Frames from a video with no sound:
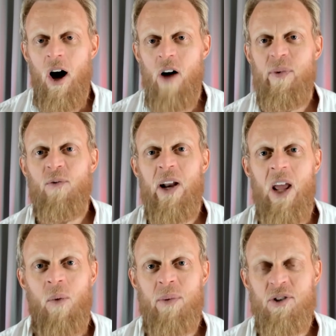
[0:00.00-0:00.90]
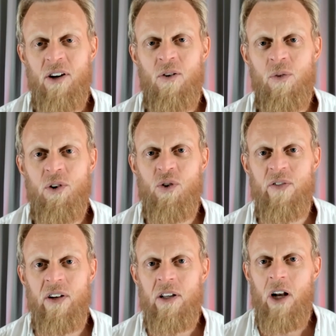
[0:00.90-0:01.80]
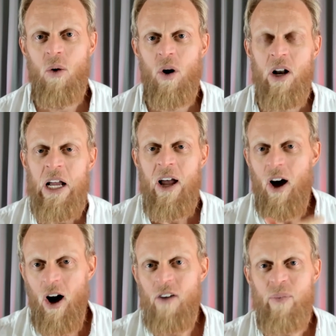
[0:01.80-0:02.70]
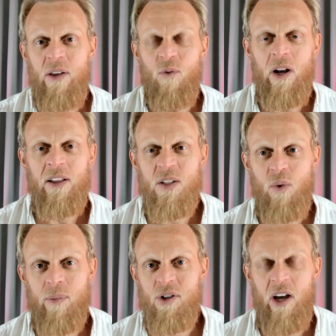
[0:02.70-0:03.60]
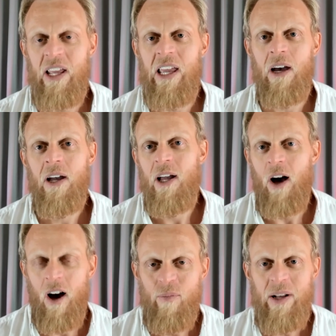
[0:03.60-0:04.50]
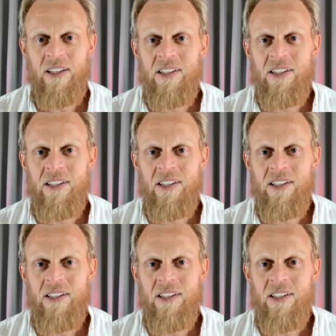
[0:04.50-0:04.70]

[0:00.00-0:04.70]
I've been reading a website called The Driven. You know what? I've been reading this website here. I've been